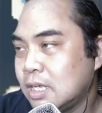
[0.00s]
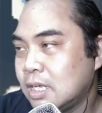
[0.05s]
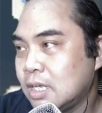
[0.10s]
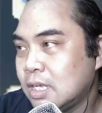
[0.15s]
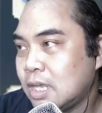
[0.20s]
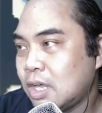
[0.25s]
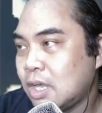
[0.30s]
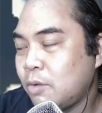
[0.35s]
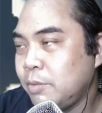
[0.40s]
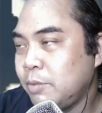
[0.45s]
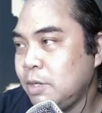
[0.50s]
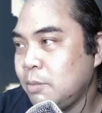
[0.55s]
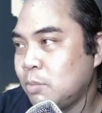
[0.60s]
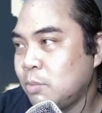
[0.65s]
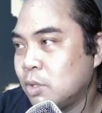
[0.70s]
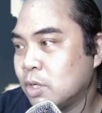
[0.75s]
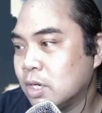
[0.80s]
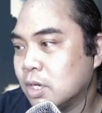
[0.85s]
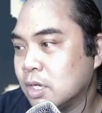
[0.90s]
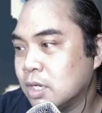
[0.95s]
How many
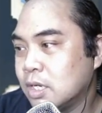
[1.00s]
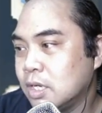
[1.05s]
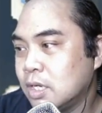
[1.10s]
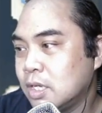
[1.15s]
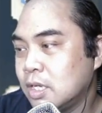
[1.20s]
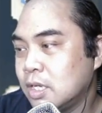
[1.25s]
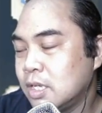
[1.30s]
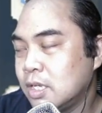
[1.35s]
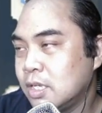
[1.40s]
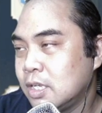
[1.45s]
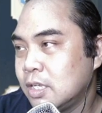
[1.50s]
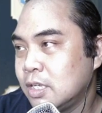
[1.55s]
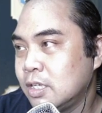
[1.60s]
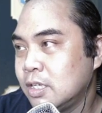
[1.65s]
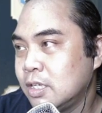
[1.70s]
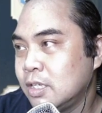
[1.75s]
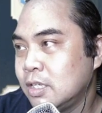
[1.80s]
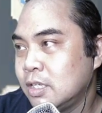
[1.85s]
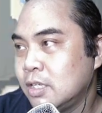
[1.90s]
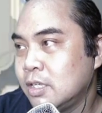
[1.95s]
more?
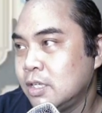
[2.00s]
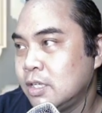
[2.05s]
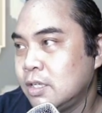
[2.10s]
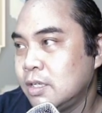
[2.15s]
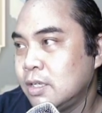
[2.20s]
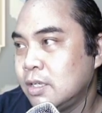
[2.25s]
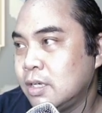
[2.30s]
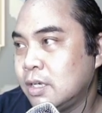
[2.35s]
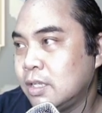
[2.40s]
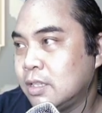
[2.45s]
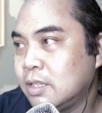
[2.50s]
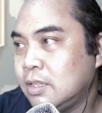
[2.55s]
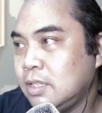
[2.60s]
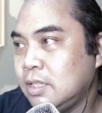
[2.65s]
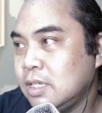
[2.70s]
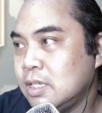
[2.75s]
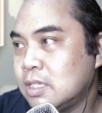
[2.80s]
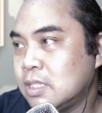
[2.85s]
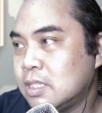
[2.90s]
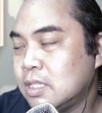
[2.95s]
At
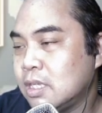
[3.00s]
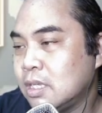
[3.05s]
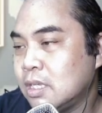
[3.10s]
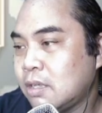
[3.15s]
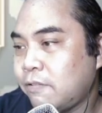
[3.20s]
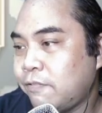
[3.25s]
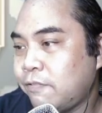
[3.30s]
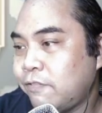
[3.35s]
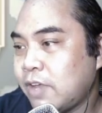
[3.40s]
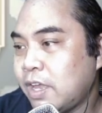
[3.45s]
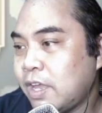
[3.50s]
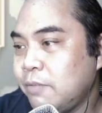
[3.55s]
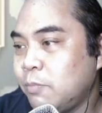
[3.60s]
least 5